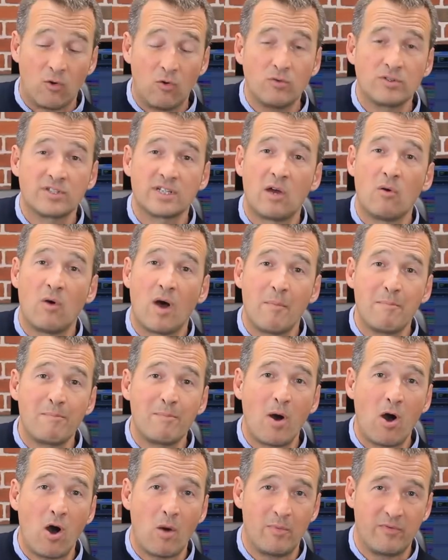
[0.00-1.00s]
also a
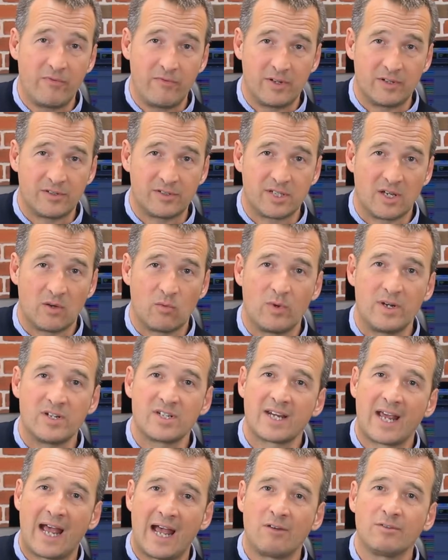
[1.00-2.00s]
pop filter which
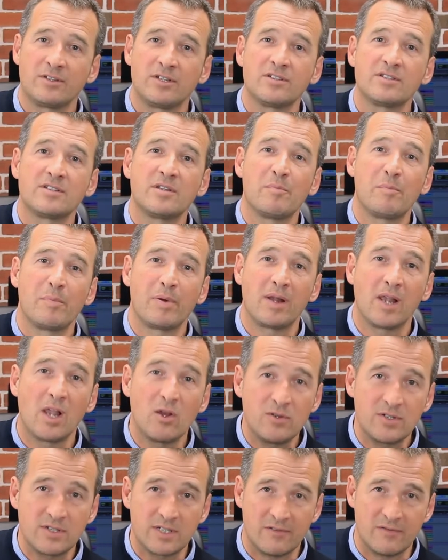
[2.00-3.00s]
counters the
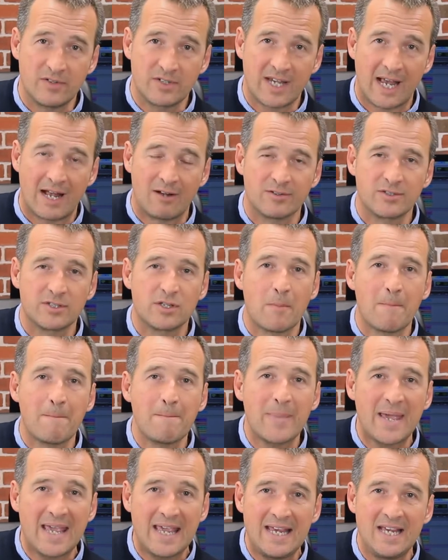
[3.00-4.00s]
plosive sounds, the
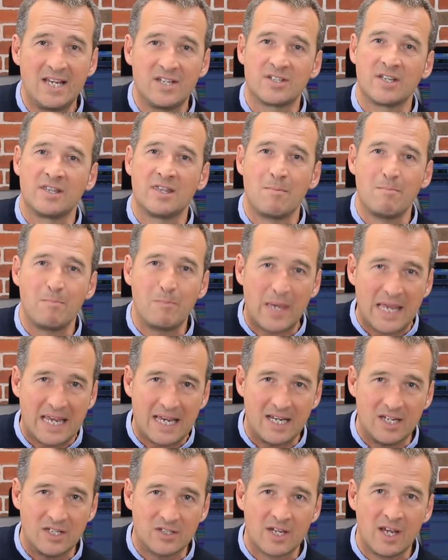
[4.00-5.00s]
P's and the
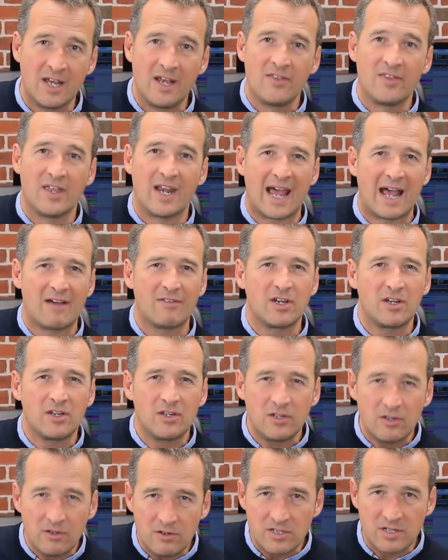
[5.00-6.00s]
B's that have a
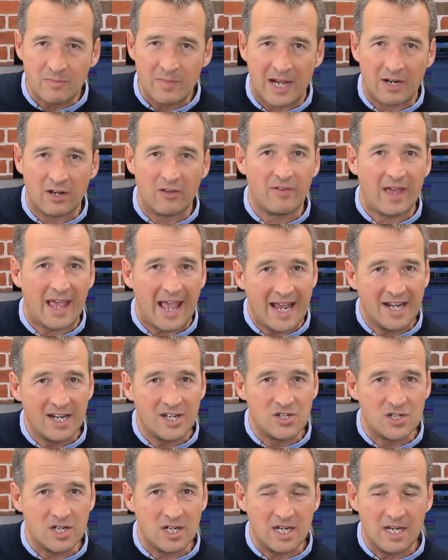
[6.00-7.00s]
huge amount of
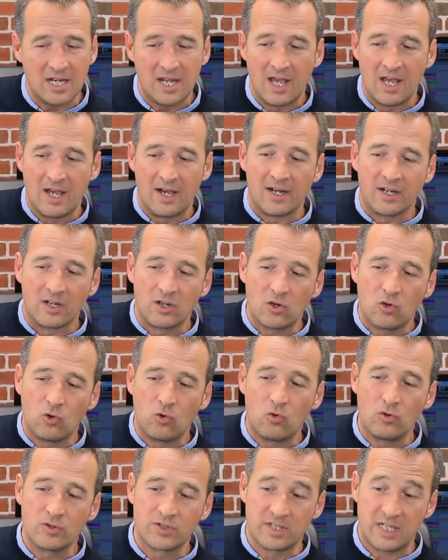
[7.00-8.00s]
energy and
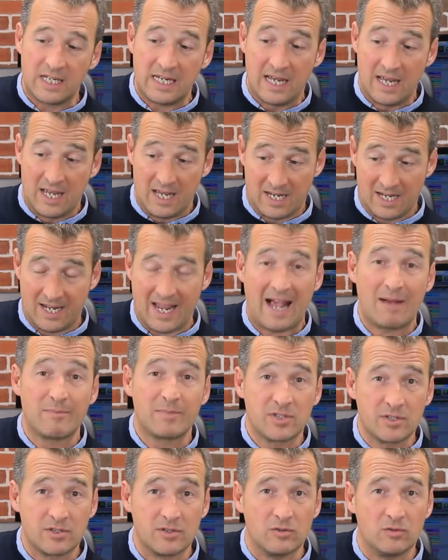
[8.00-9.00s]
cause the
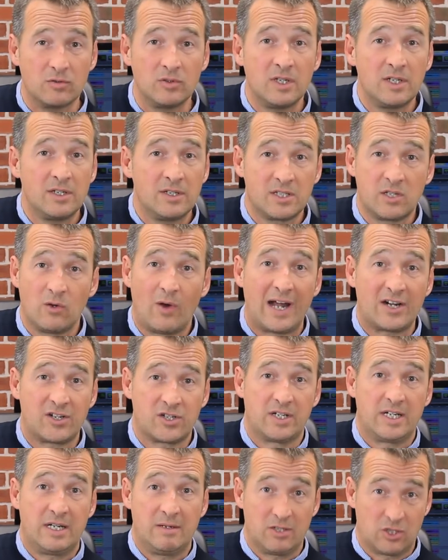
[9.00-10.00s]
capsule to
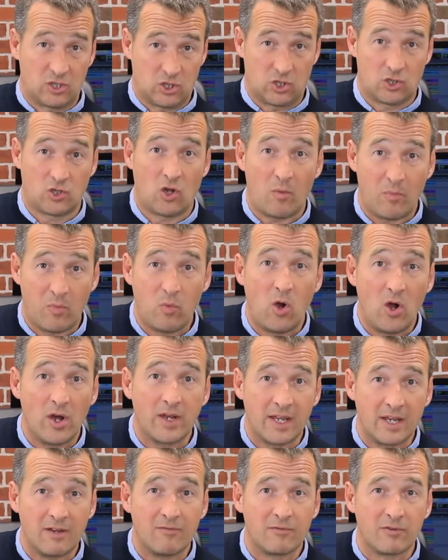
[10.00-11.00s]
actually stop
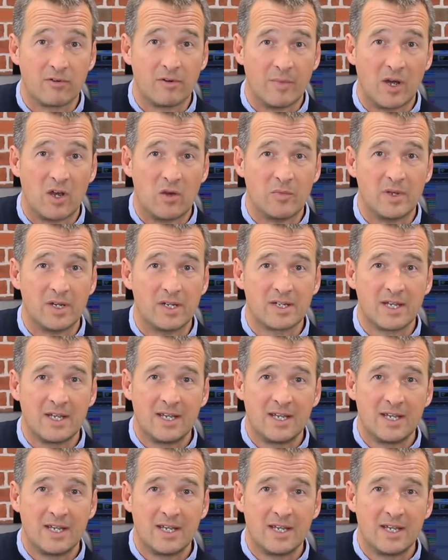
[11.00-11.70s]
working for a moment.